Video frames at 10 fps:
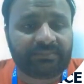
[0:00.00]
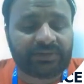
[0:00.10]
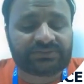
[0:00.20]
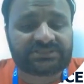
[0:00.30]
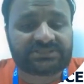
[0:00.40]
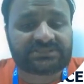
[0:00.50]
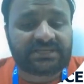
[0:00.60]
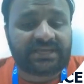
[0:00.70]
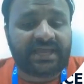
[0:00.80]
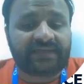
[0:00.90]
because
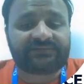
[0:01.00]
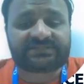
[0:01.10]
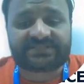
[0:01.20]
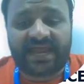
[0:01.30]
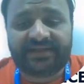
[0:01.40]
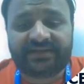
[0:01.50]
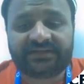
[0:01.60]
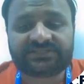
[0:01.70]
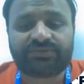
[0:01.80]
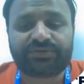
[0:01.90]
if the
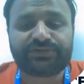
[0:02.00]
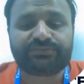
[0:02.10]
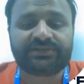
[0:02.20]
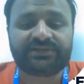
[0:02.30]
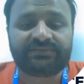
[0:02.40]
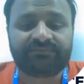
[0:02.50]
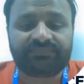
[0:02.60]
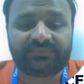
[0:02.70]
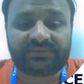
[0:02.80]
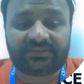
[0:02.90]
standard is going to be
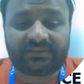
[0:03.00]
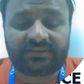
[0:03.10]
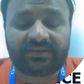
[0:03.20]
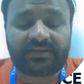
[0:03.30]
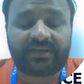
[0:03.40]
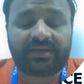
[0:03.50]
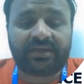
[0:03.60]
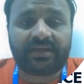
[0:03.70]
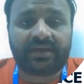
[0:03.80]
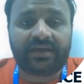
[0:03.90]

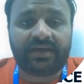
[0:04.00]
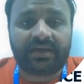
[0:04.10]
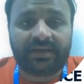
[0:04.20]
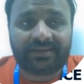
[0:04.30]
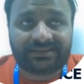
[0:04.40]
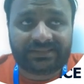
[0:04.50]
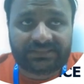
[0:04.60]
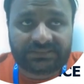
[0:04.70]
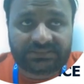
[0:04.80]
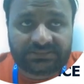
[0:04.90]
uh,
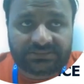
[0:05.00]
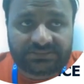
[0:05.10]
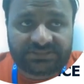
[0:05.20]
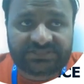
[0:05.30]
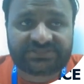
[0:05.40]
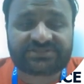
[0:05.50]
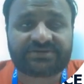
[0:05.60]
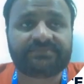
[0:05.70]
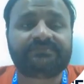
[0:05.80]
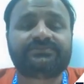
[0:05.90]

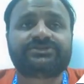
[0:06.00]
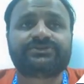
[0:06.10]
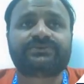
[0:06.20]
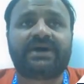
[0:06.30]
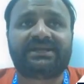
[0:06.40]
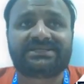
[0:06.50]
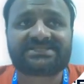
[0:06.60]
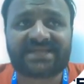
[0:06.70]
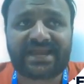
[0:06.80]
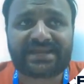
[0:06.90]
disturbed, so
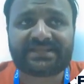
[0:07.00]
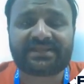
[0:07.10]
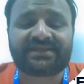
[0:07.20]
understanding the